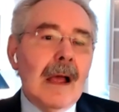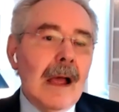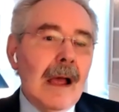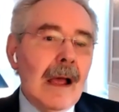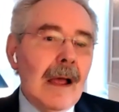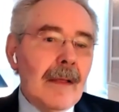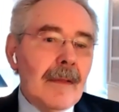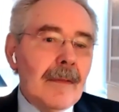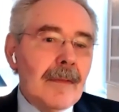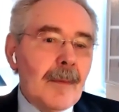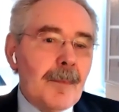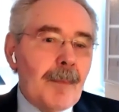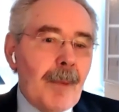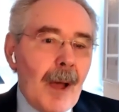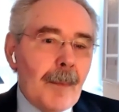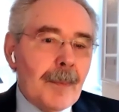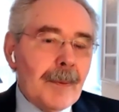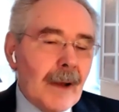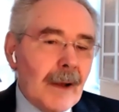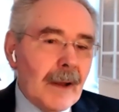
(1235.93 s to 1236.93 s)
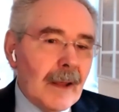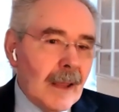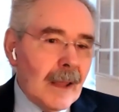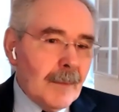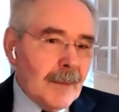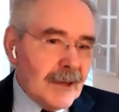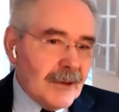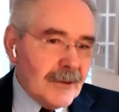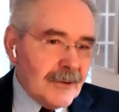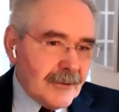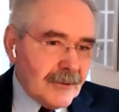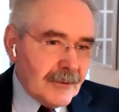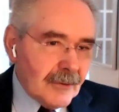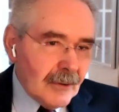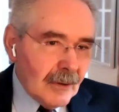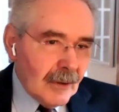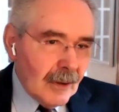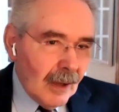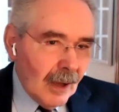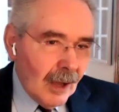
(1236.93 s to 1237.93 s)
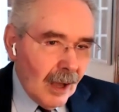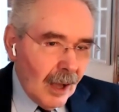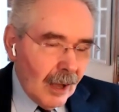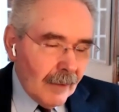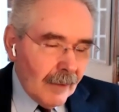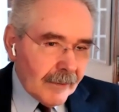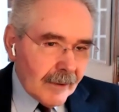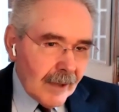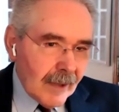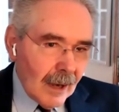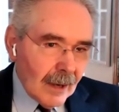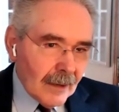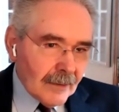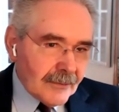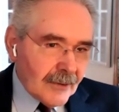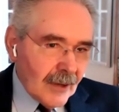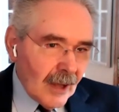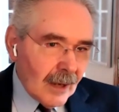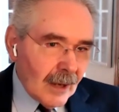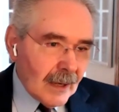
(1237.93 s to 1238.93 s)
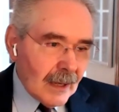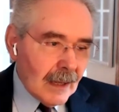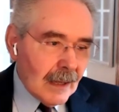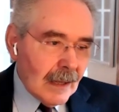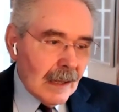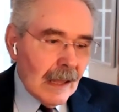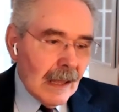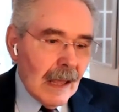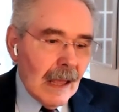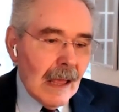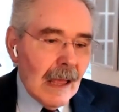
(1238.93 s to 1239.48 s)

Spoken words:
the popular image of a Khalistani.